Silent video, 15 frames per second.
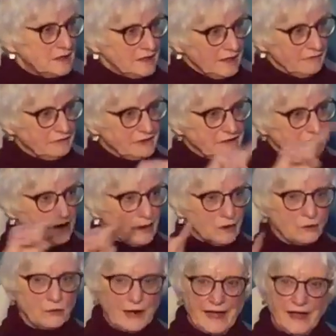everything
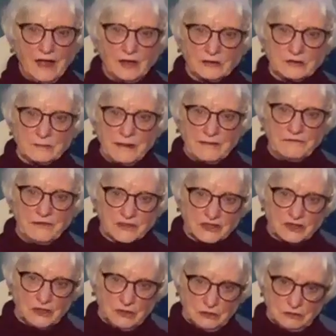around my
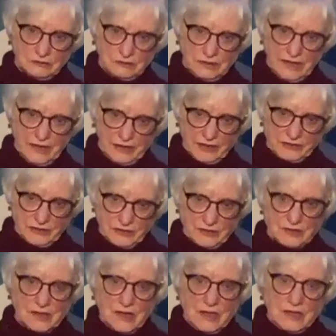fictional characters